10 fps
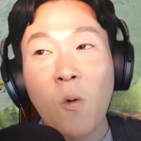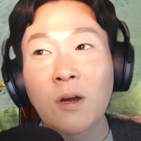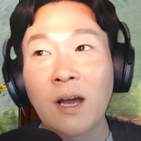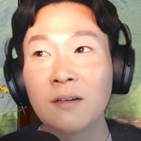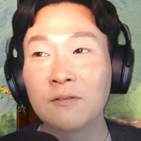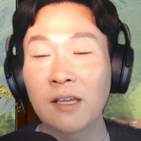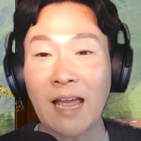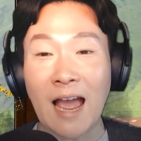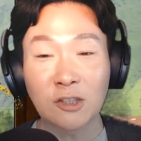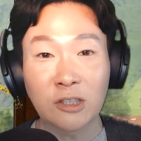kind of like
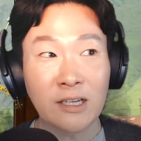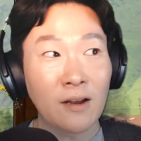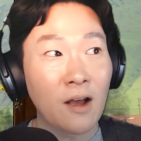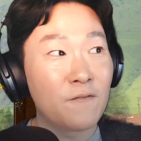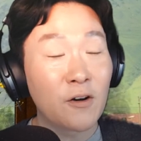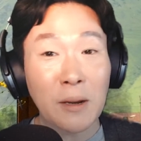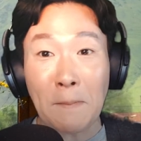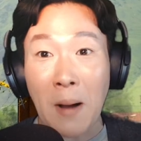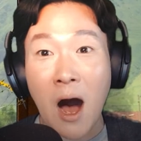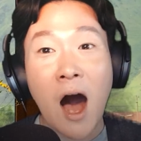actually a very
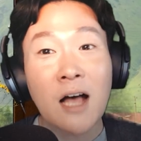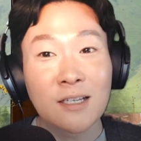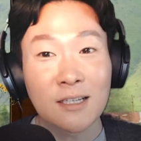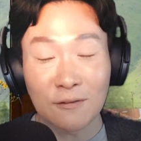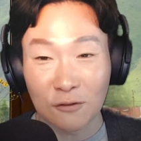positive,